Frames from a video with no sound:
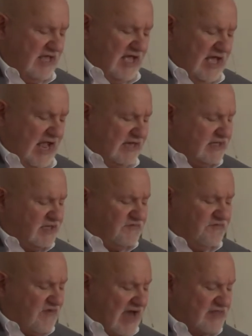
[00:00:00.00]
and can
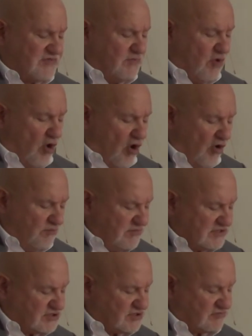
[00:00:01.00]
fathom all
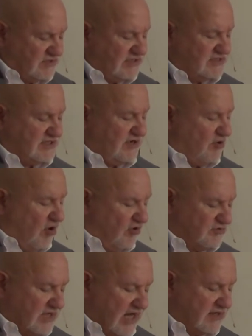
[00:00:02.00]
mysteries and
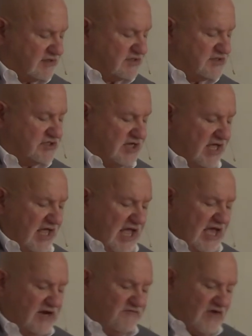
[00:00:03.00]
all knowledge,
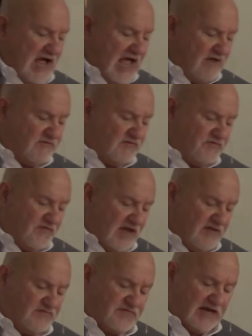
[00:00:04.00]
and if I have a
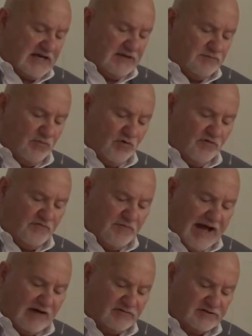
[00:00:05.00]
faith that can move
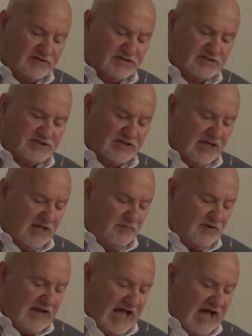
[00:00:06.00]
mountains
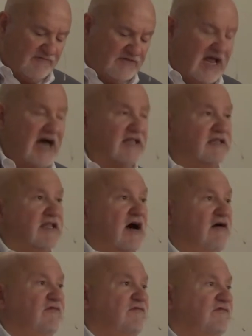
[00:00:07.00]
but have not
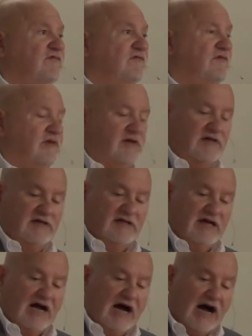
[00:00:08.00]
love,
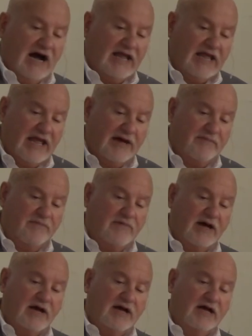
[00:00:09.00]
I
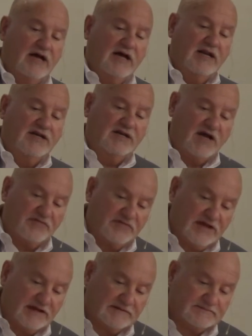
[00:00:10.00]
am
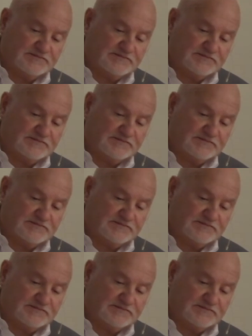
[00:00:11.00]
nothing.